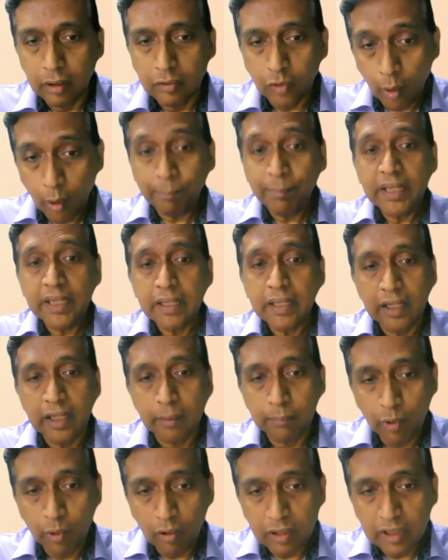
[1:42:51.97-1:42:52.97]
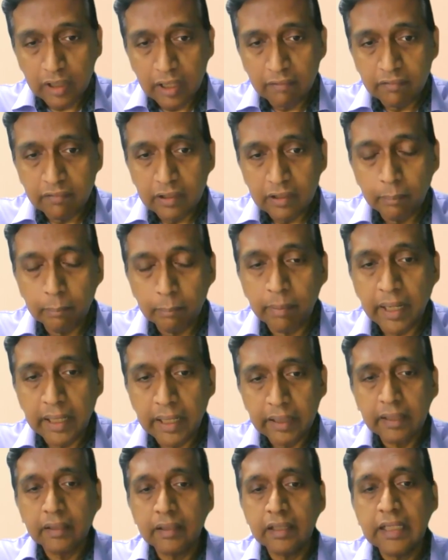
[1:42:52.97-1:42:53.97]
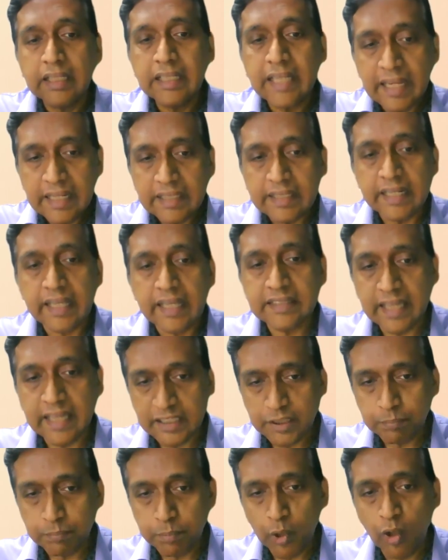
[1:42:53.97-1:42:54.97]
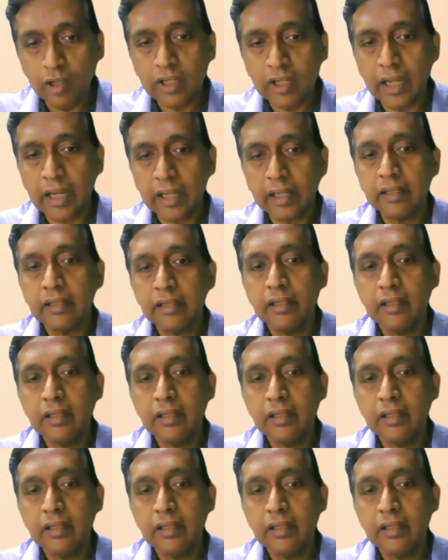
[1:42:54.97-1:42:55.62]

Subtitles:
topic at a broader level, but it is explored at